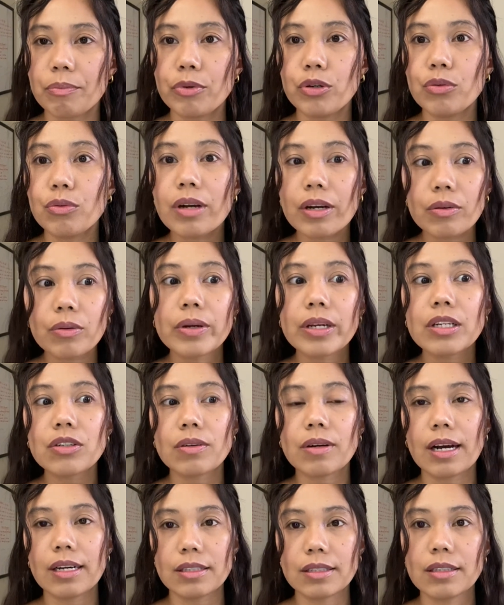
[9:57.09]
You're going to
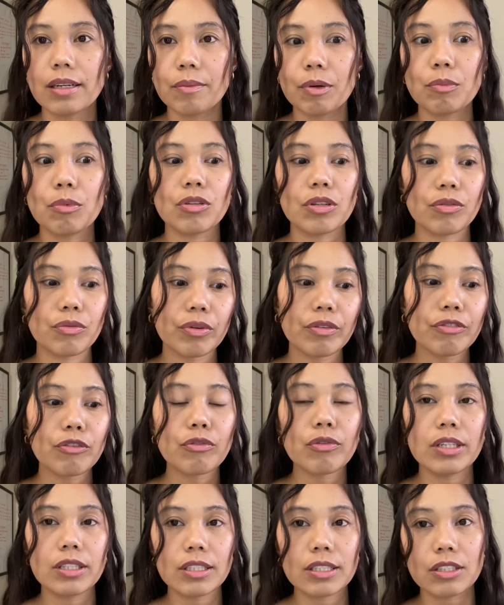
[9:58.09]
ask them about the
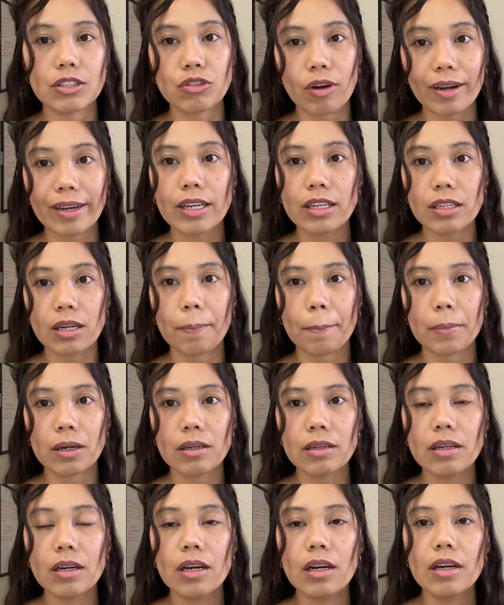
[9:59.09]
reference tracking number